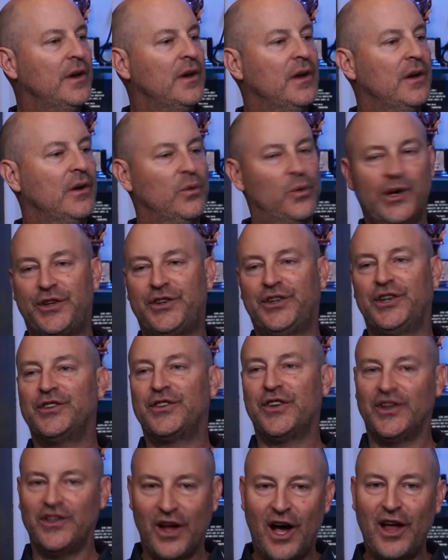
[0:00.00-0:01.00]
which is
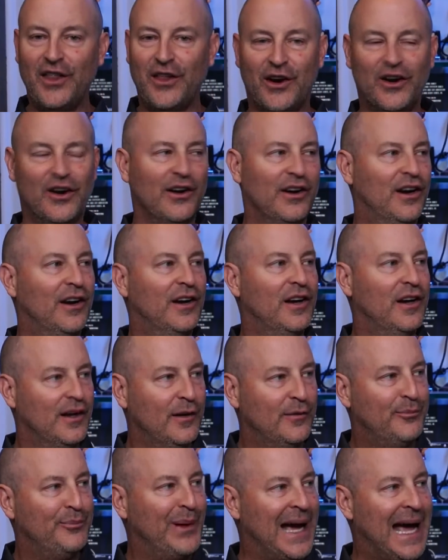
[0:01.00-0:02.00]
another
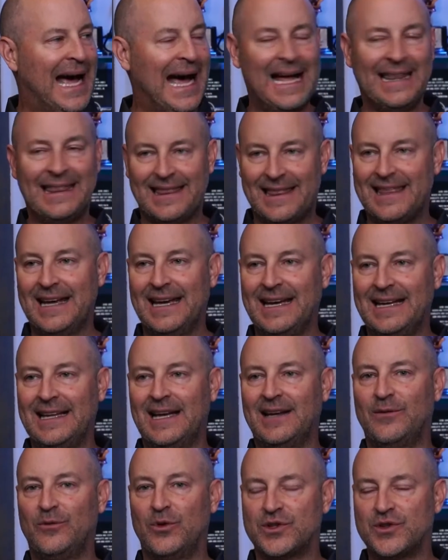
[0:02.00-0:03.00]
bad thing
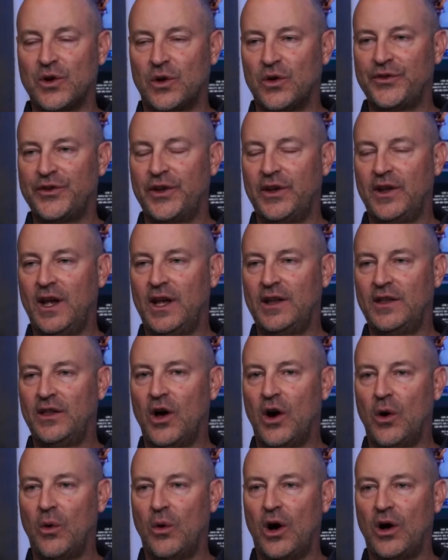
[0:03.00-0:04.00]
that results in
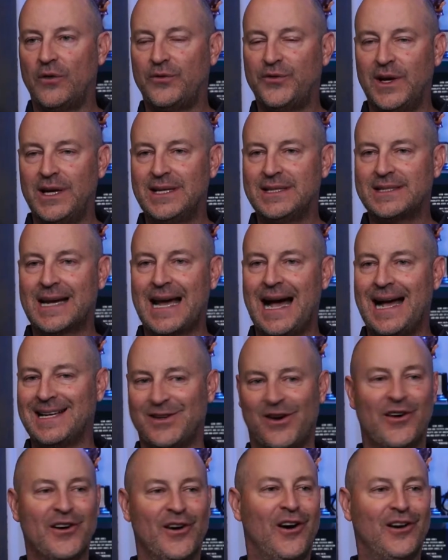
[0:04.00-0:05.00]
no offense. Guys
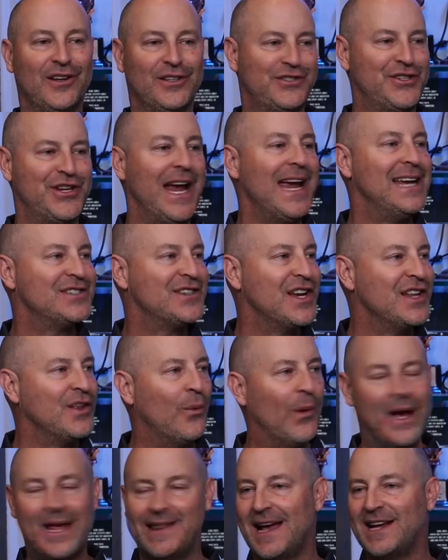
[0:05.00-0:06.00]
aren't changing the
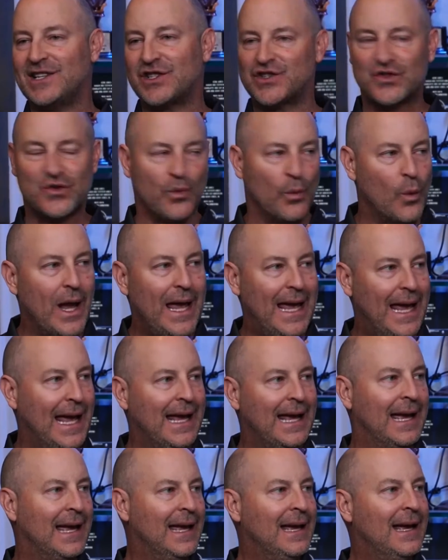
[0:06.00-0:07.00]
way they
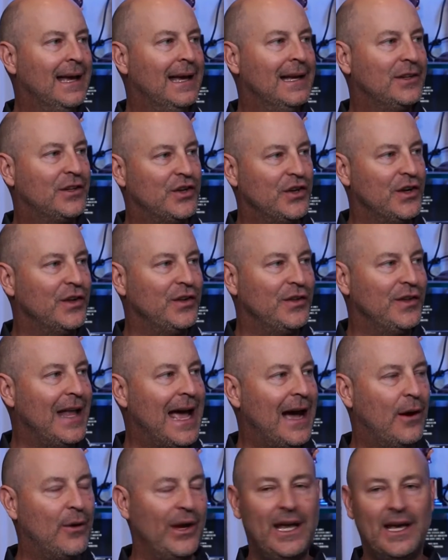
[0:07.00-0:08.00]
swing to
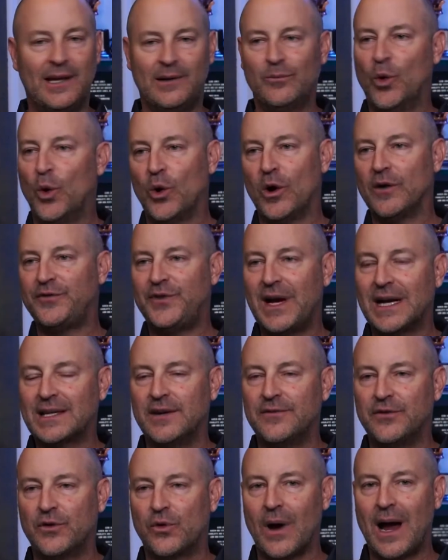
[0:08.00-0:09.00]
now hit more
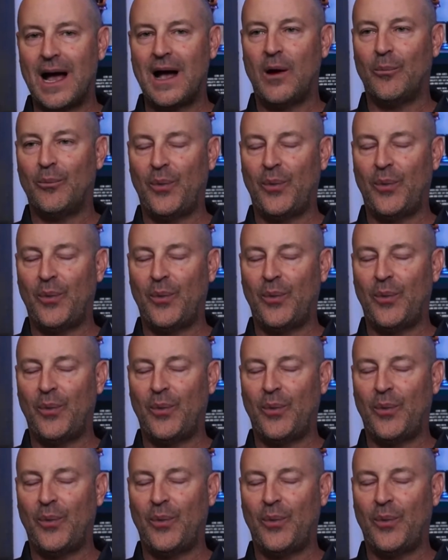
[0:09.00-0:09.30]
effective ground